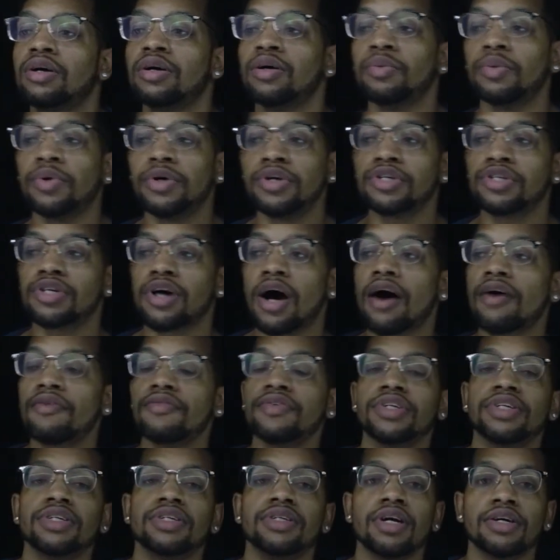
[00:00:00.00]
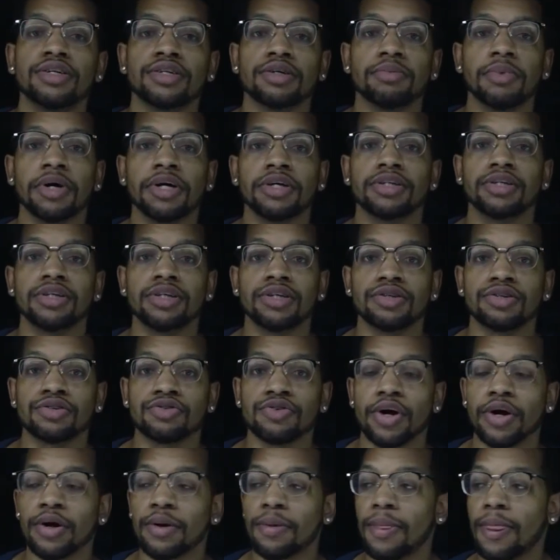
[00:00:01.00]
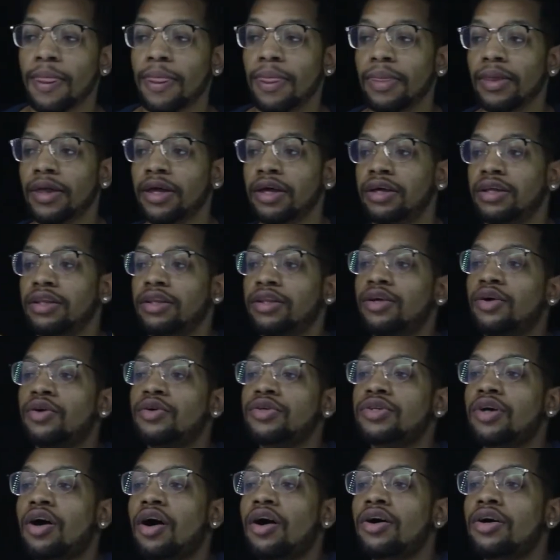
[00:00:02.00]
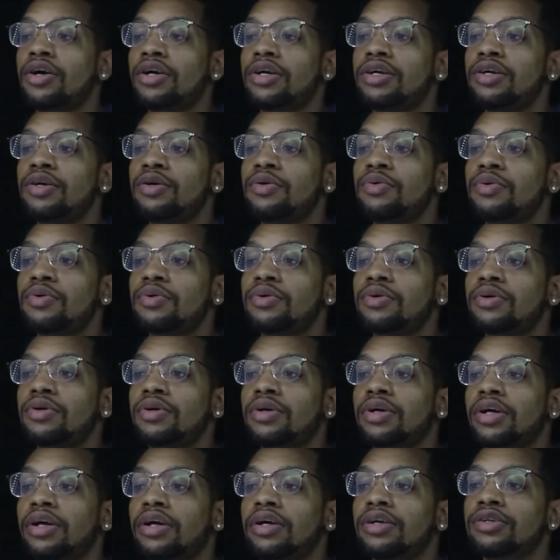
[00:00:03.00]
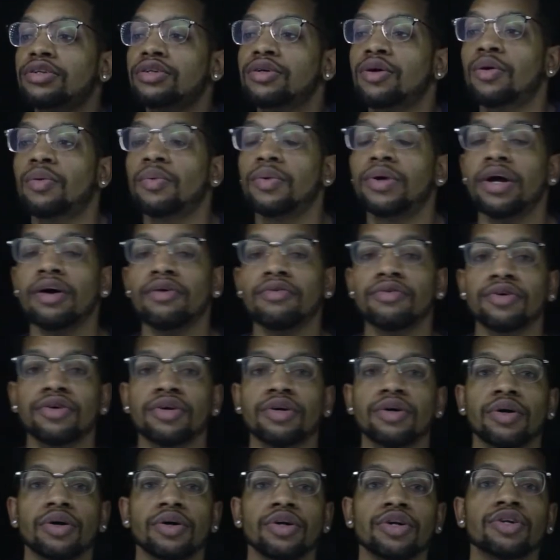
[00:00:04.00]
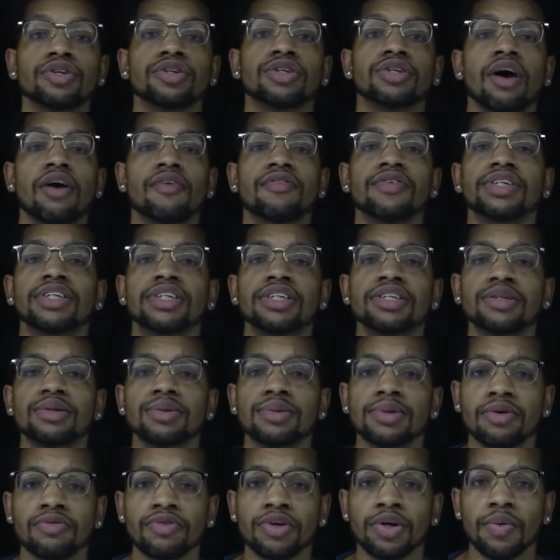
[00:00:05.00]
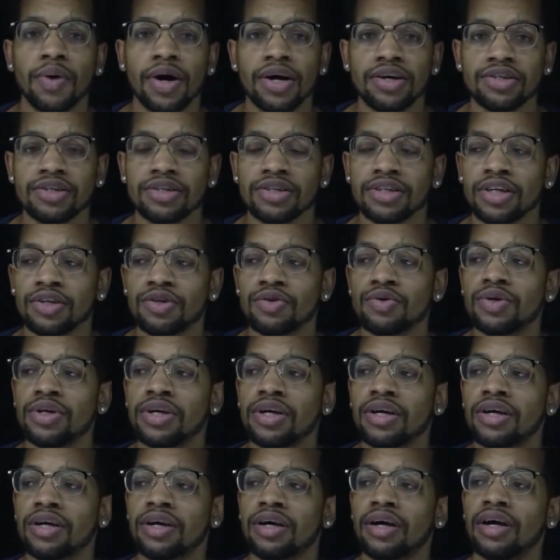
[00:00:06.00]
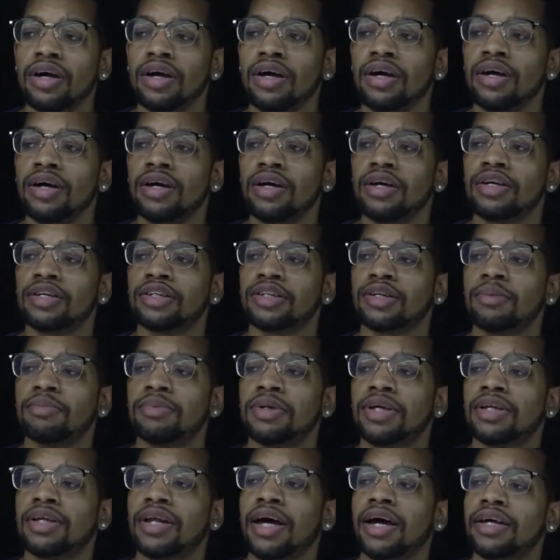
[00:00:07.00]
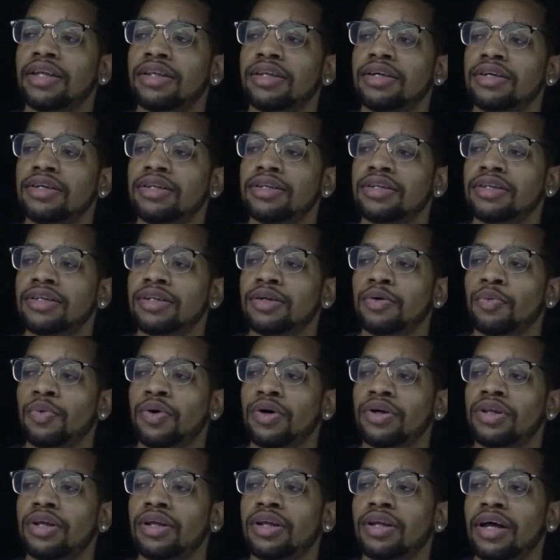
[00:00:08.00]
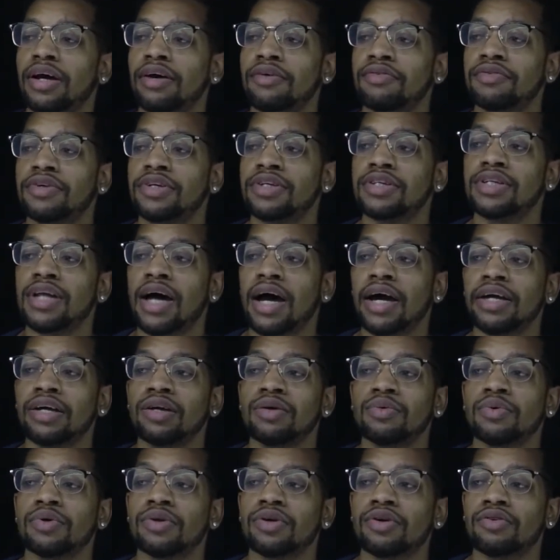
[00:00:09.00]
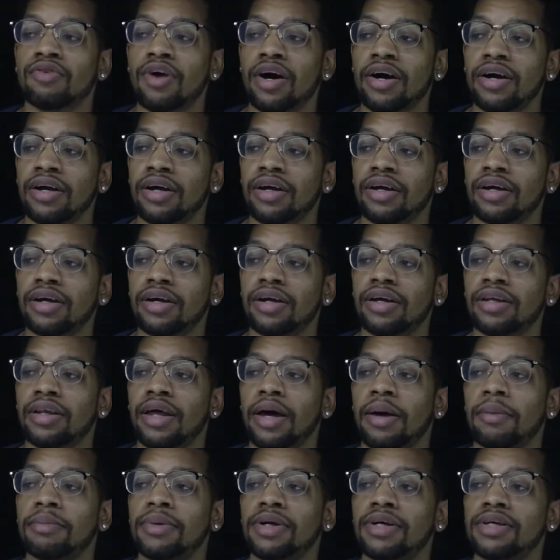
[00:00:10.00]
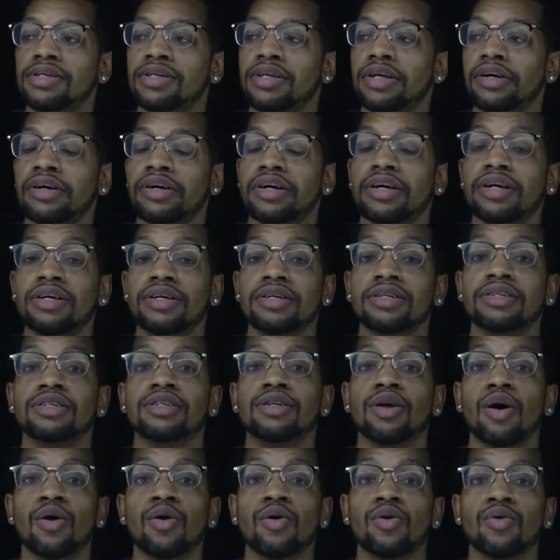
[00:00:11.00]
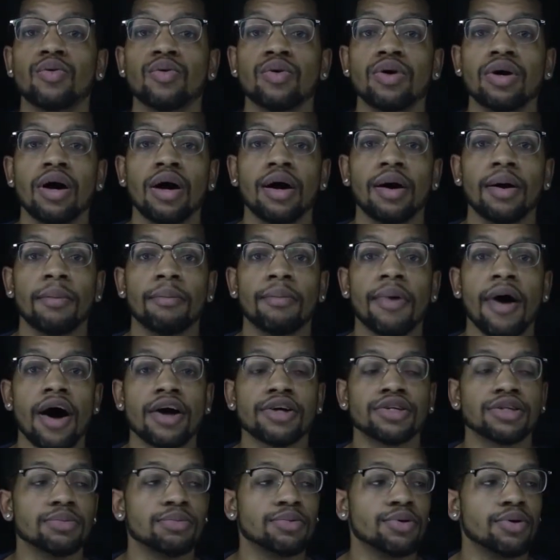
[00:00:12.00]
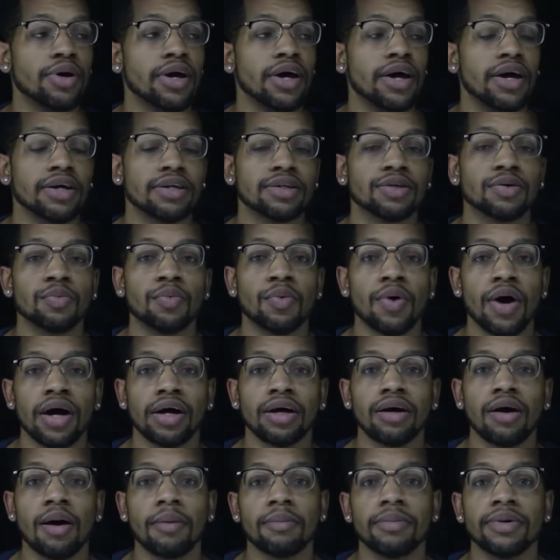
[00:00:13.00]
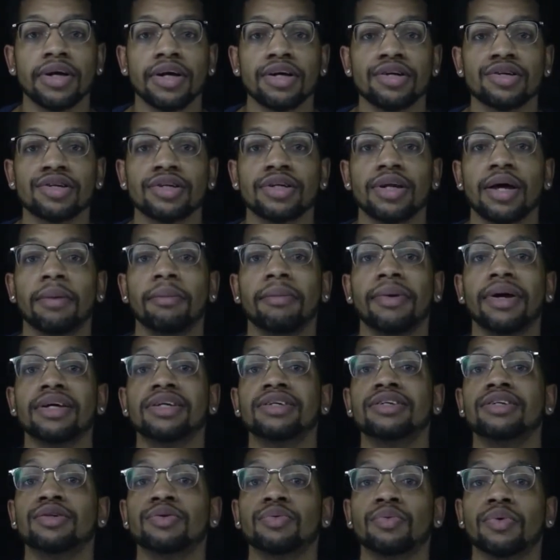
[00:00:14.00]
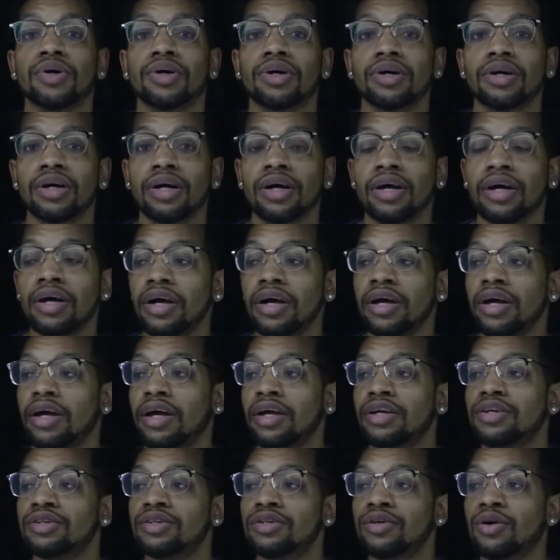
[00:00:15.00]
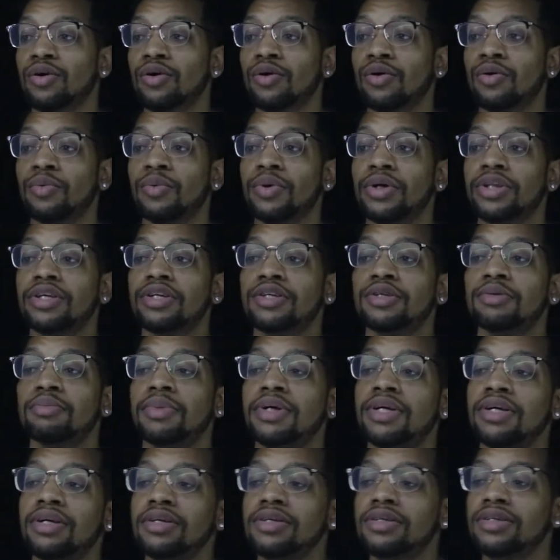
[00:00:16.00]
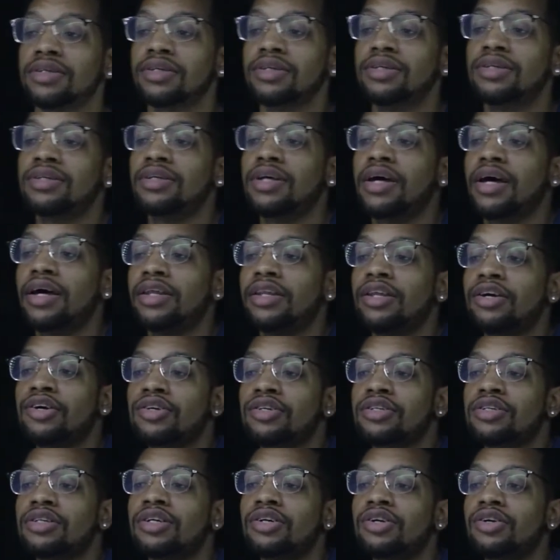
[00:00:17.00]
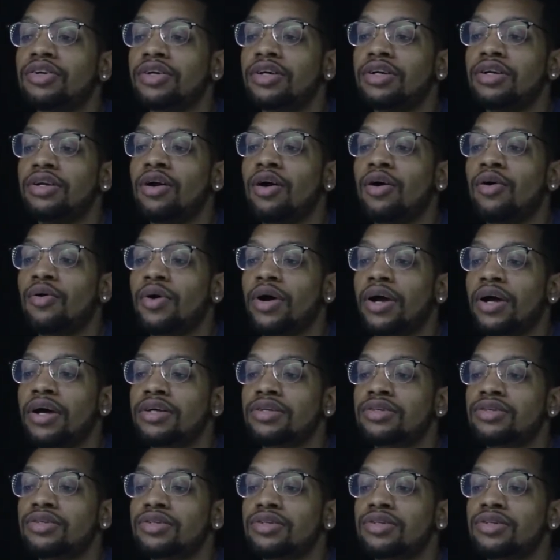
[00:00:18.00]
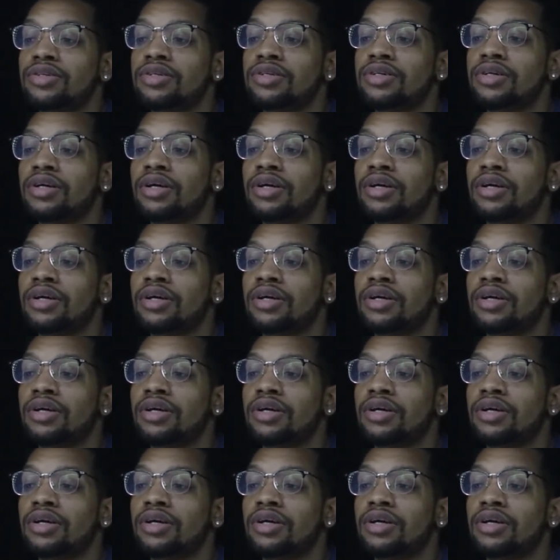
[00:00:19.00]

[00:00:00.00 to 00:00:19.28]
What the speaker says: which obviously doesn't make sense, right? Those aren't equal. And so whenever you're solving systems of equations and you get something like this where the left does not equal the right, that means there is no possible x and y combination that makes this work. And so what this means is that there's literally no answer.